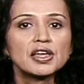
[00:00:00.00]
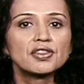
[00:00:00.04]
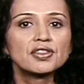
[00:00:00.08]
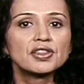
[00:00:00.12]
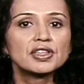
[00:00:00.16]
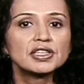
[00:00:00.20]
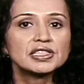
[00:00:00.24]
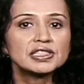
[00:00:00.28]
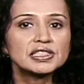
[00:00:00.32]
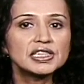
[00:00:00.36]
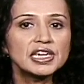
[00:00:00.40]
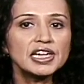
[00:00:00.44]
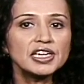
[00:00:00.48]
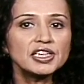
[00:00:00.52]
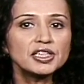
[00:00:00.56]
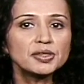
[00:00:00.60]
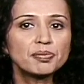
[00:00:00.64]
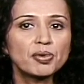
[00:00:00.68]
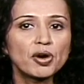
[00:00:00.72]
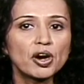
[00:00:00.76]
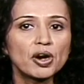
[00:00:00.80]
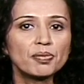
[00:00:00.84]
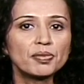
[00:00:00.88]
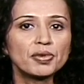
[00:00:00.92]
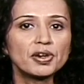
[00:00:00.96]
the State
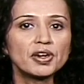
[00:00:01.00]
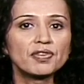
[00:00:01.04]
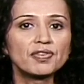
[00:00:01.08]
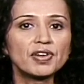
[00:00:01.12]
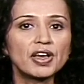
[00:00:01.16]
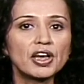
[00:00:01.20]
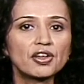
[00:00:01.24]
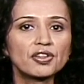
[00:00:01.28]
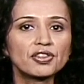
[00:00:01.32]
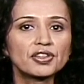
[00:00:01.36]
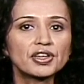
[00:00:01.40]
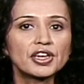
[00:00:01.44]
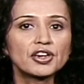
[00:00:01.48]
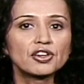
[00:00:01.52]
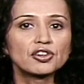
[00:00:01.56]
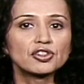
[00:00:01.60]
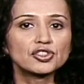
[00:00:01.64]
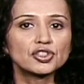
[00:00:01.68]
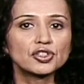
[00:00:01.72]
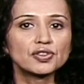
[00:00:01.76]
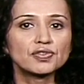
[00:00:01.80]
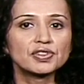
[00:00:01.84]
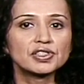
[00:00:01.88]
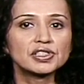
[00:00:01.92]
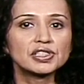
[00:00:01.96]
Department of Healthcare
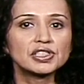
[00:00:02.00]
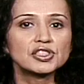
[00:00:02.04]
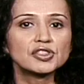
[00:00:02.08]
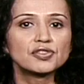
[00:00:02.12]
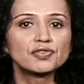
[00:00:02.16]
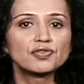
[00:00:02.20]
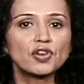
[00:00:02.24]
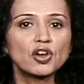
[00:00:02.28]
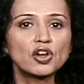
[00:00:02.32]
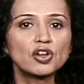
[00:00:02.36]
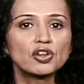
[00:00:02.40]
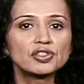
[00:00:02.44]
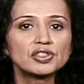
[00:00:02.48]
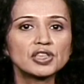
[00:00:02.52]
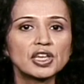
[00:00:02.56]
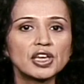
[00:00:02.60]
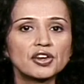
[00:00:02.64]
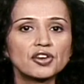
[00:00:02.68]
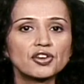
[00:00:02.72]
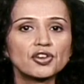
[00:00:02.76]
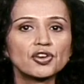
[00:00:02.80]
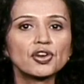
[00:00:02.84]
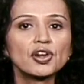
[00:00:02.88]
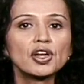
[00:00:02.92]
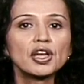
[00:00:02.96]
Services falls
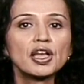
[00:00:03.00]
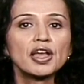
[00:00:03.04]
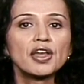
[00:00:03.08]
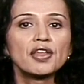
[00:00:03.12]
under